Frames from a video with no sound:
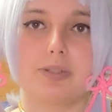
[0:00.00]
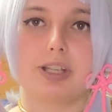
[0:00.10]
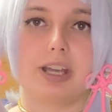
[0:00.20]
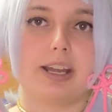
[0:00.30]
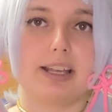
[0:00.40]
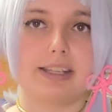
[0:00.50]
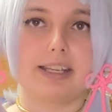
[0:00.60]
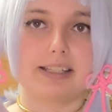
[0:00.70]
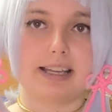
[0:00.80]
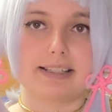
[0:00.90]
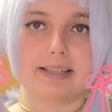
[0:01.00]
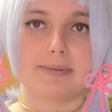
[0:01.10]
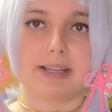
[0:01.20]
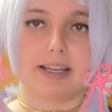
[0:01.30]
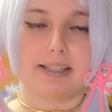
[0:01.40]
which again, I got the exact
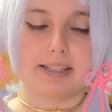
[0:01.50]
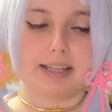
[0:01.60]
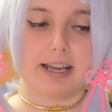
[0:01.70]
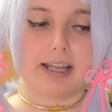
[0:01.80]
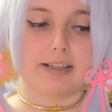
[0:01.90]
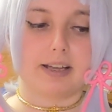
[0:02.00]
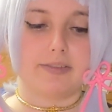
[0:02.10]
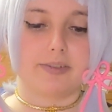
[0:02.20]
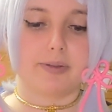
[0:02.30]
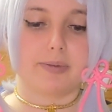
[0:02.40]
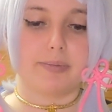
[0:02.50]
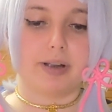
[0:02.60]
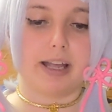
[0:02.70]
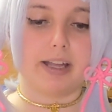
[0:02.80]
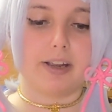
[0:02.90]
same size that I had gotten from them
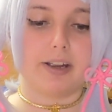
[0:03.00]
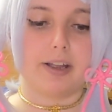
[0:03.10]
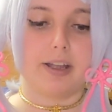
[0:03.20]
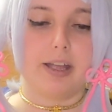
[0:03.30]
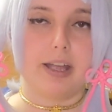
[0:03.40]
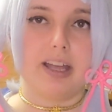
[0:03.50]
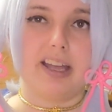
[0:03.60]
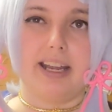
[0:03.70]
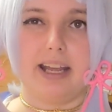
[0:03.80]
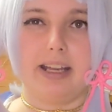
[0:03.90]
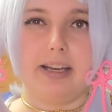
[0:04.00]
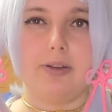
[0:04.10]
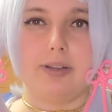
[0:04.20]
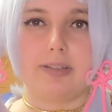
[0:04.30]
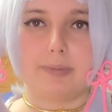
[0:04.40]
prior. And I
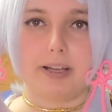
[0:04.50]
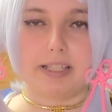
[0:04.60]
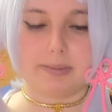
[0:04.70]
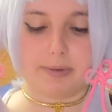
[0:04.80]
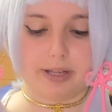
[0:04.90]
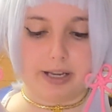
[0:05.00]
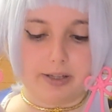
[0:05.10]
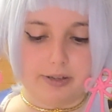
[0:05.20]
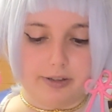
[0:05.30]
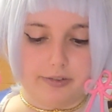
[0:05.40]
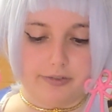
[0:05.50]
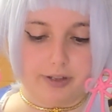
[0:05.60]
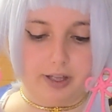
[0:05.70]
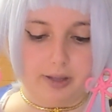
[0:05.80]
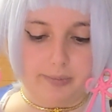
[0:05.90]
know it is possible that I could have
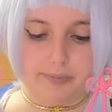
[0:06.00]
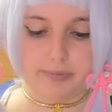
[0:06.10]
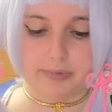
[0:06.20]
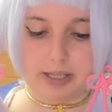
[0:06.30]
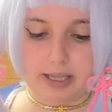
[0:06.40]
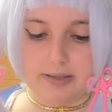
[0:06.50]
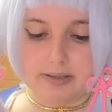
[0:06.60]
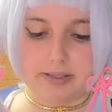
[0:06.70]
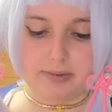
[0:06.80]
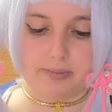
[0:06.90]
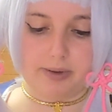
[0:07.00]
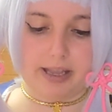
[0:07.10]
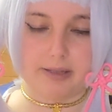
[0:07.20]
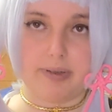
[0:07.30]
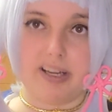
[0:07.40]
gained some
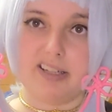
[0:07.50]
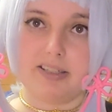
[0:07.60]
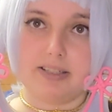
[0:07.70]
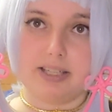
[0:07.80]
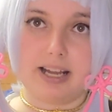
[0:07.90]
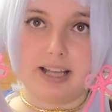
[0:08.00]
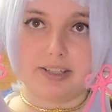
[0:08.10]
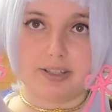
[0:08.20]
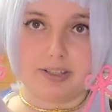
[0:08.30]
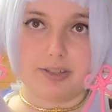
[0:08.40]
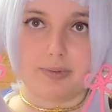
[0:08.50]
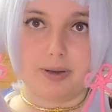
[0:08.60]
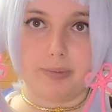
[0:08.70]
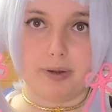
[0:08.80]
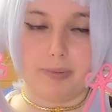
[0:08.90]
weight, but I did actually just
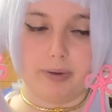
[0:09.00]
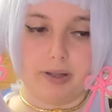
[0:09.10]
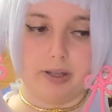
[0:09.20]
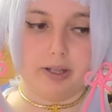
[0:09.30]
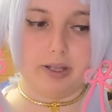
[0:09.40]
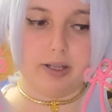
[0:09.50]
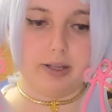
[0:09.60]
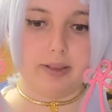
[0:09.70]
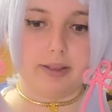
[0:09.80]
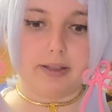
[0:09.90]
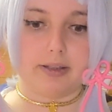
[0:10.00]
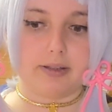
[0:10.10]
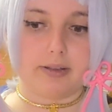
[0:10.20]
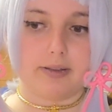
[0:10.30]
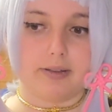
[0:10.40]
wear Barbara like
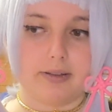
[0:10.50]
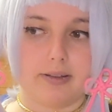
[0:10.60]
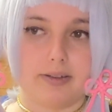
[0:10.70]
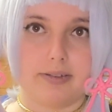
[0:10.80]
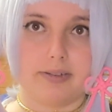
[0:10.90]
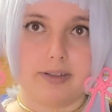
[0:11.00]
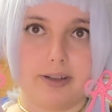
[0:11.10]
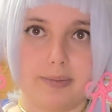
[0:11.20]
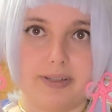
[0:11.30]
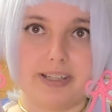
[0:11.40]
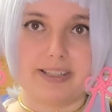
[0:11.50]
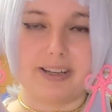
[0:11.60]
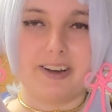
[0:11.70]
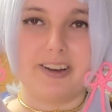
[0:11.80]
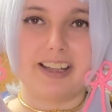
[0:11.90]
a couple days
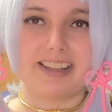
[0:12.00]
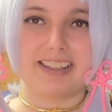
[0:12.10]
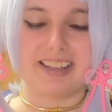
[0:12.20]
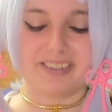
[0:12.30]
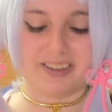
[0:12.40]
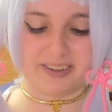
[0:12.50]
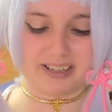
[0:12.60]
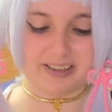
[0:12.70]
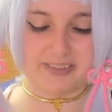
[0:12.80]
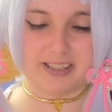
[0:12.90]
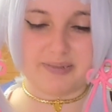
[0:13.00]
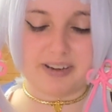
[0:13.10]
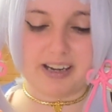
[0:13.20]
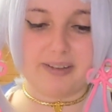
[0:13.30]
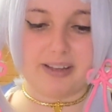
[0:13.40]
ago at the recording of this.
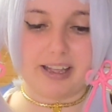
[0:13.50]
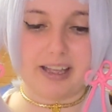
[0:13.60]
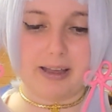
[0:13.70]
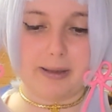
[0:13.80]
But anyway,